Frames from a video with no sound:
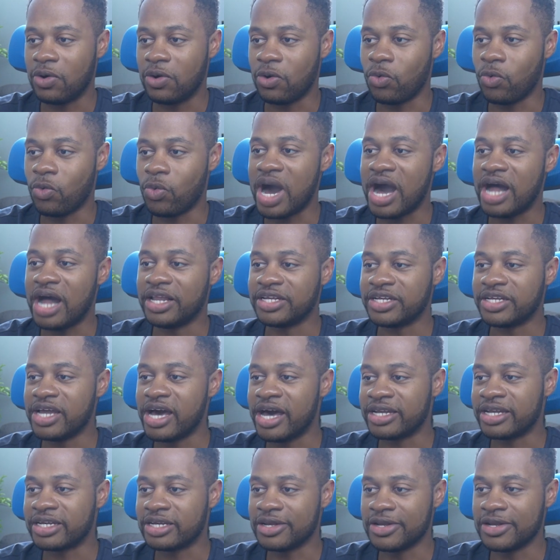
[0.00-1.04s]
while
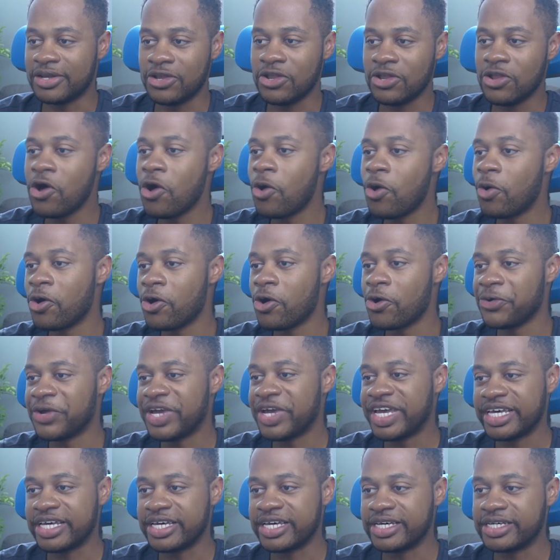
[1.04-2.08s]
not
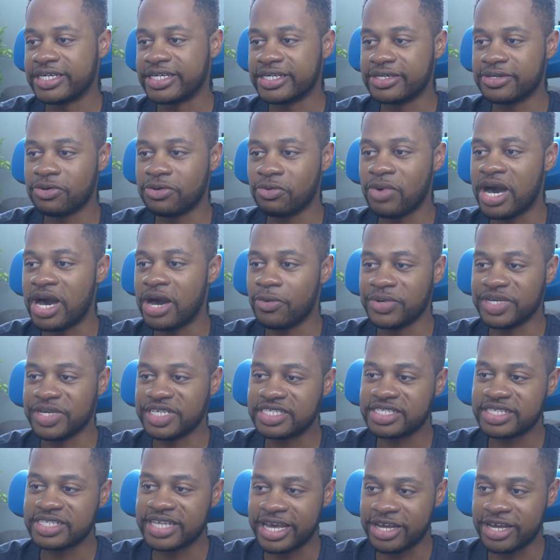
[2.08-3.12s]
lowering what we
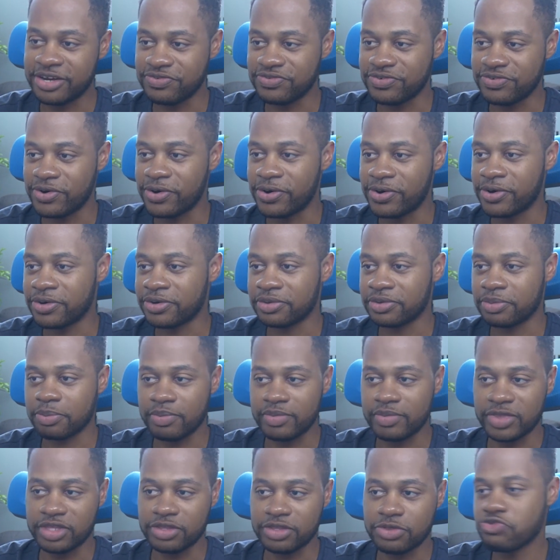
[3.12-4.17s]
stand for
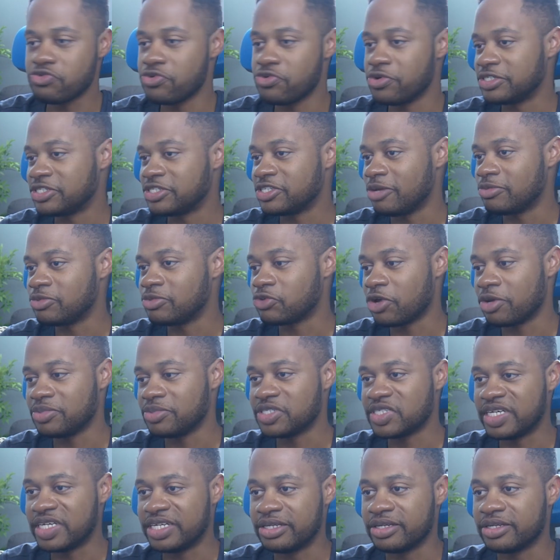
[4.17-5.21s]
mm-hmm. through a
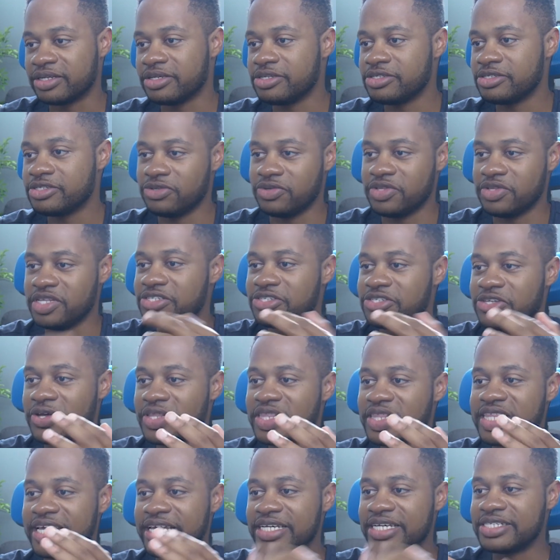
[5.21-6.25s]
subscription. So these are
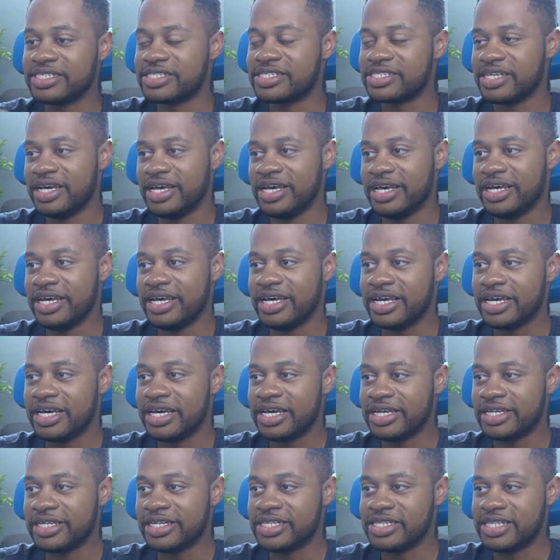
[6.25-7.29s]
things
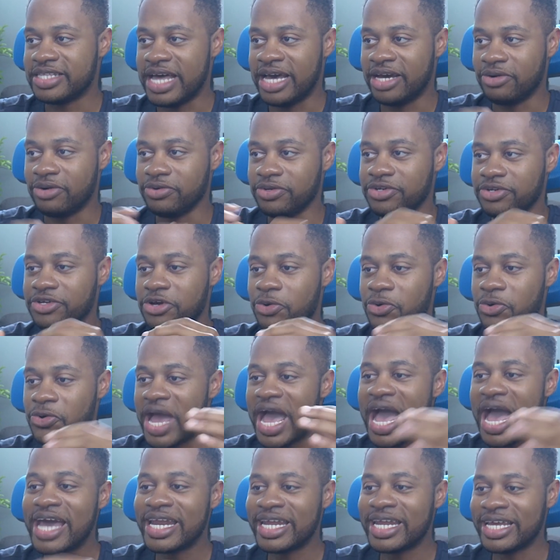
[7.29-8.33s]
that you know we're
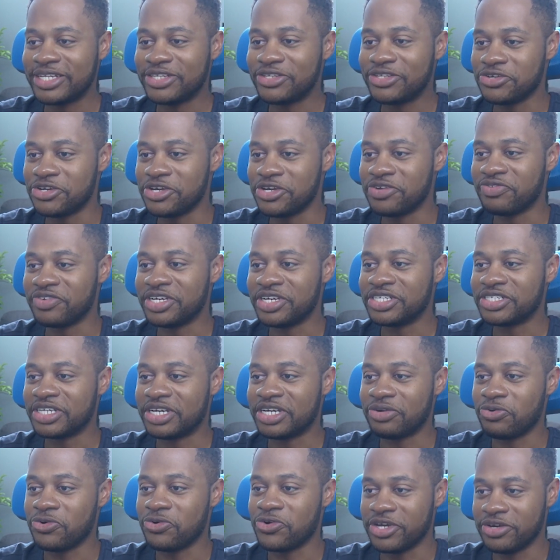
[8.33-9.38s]
adding to the
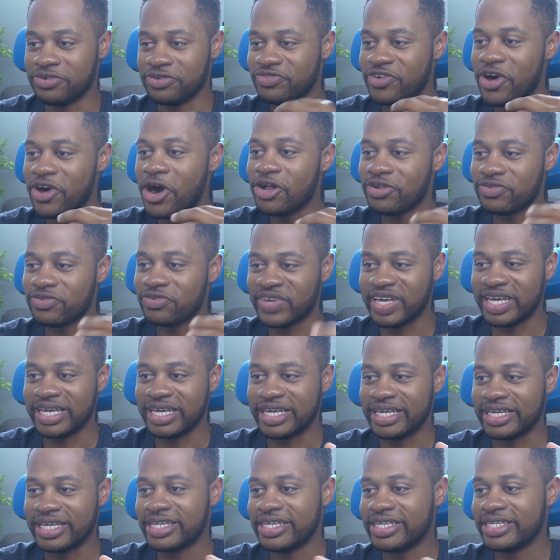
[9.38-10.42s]
vision, we're
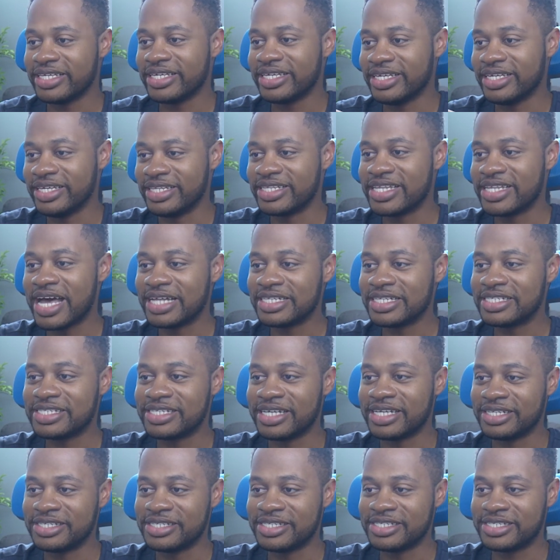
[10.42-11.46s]
evolving in that
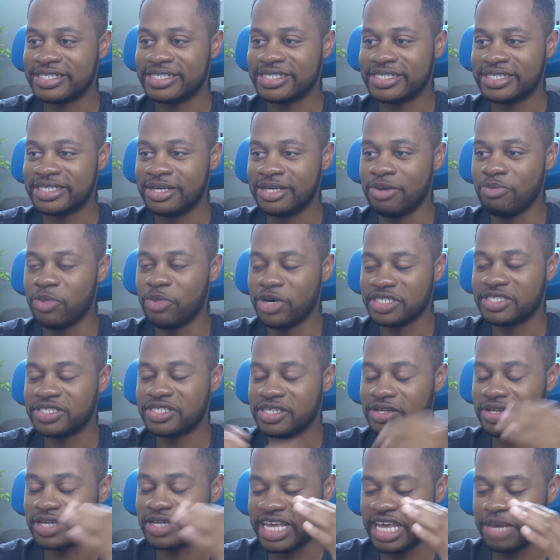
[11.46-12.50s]
sense, but
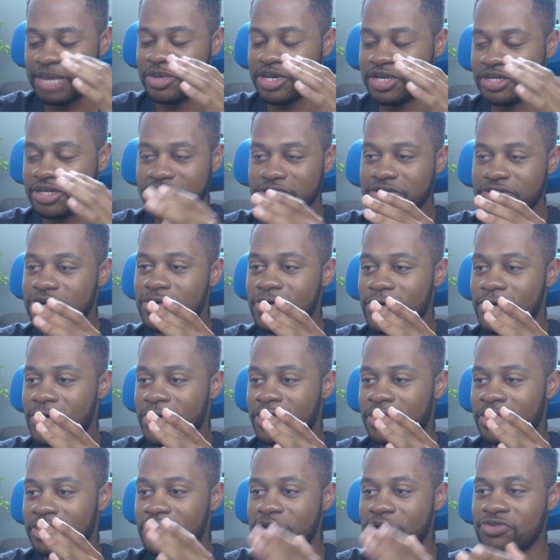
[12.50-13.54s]
still keeping the
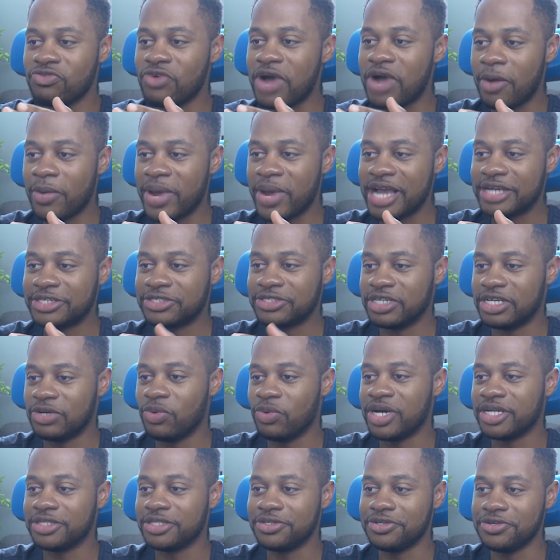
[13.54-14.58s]
core of what we actually
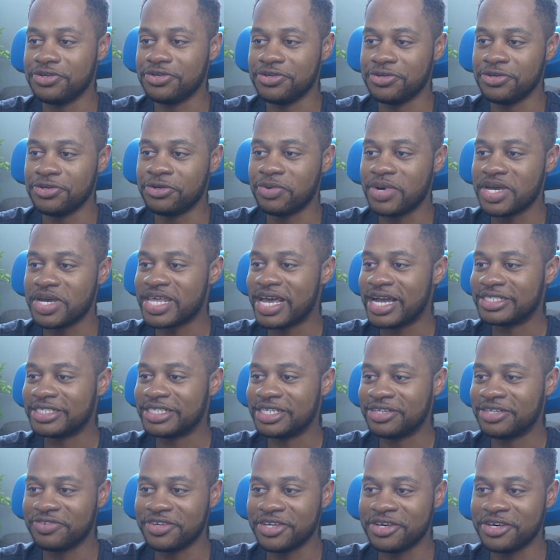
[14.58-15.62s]
want to do with
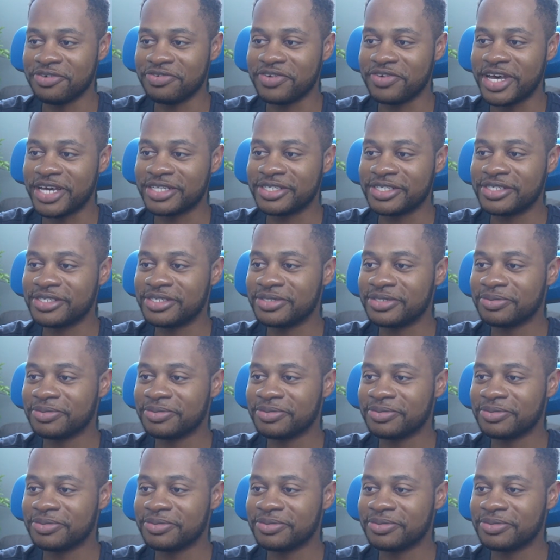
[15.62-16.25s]
Action VFX.